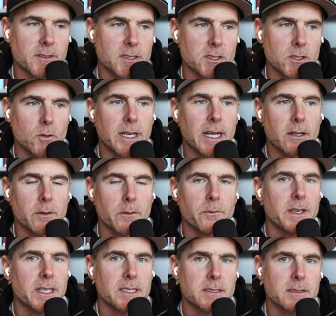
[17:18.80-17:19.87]
to slow down to
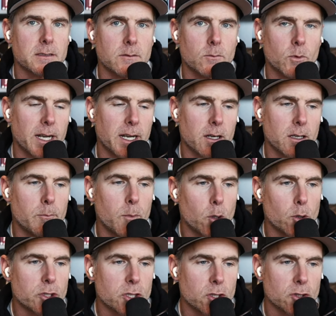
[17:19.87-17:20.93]
fix what I call
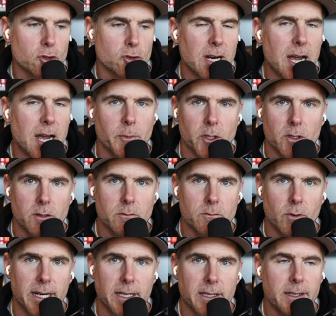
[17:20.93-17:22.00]
emotional shrapnel,
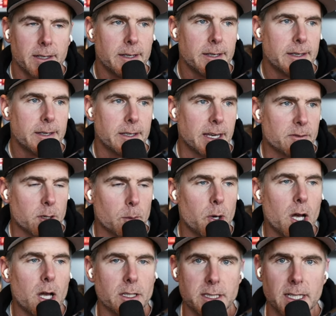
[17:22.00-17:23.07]
right? You have to
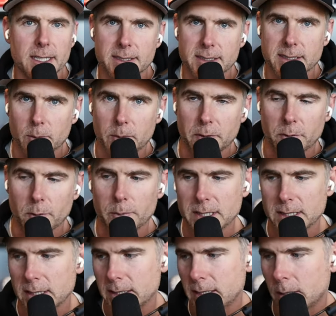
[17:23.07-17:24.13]
apologize to somebody for
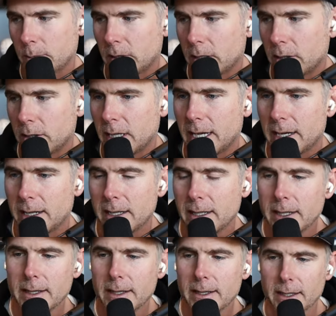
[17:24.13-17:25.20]
missing something, or you gotta
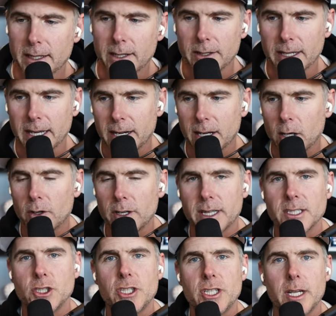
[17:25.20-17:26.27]
go to the
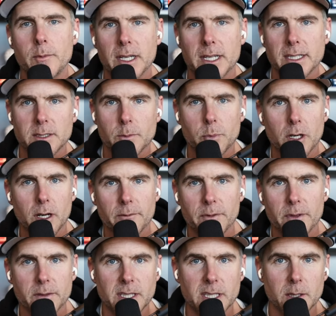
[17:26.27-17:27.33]
gym because you put on
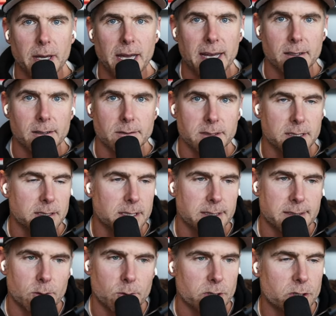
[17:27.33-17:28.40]
15 pounds
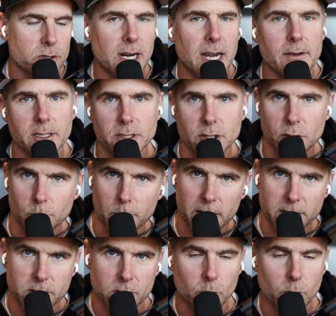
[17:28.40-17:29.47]
because you were traveling too
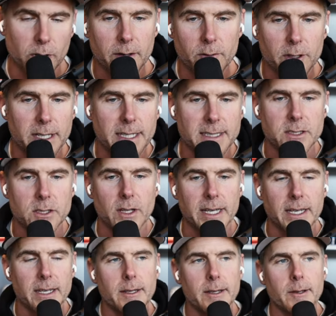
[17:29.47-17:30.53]
much or whatever it is. So like